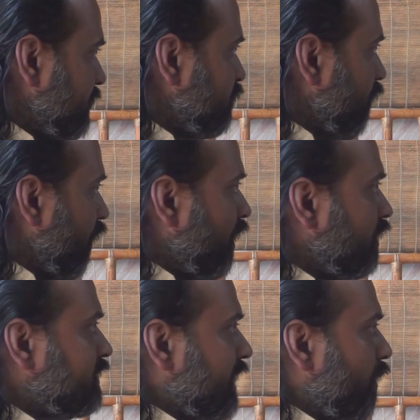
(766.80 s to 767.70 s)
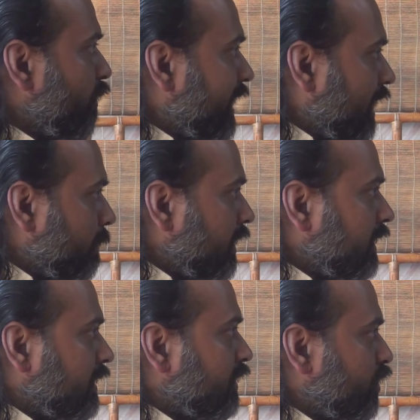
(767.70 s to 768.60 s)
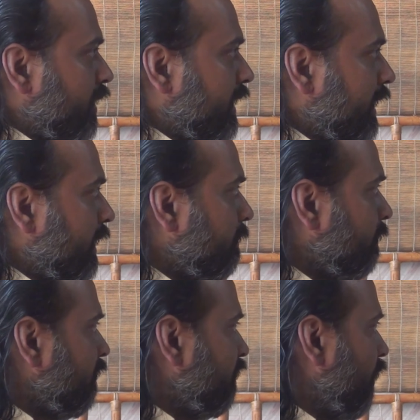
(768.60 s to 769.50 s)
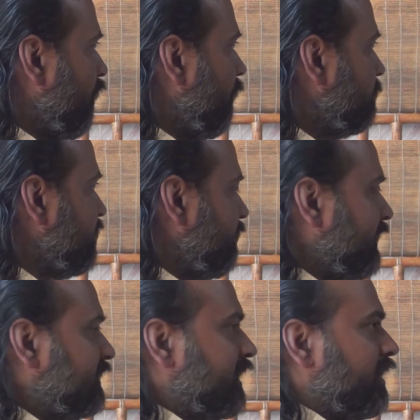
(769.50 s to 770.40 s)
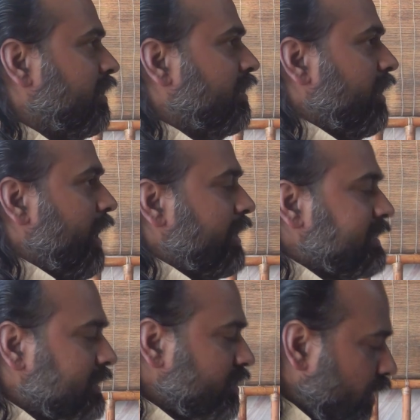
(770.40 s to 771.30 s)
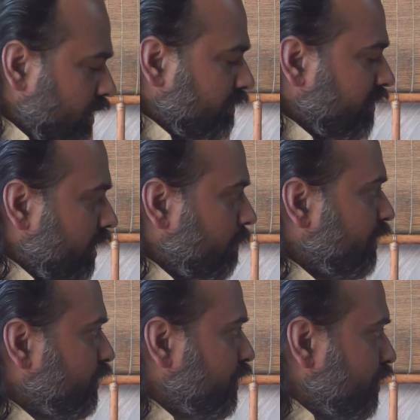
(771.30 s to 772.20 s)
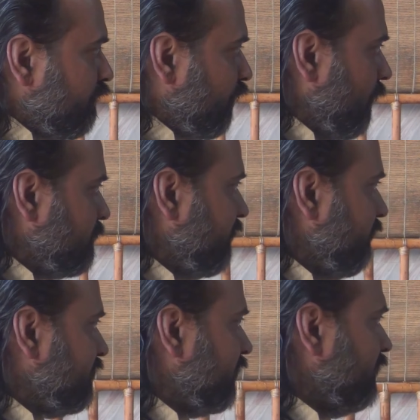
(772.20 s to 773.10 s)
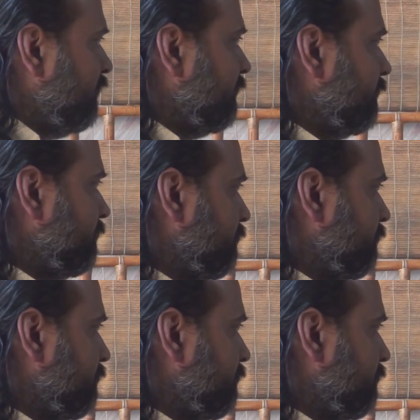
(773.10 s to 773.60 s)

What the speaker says: This was available to him for observation. And is it not available to you for observation?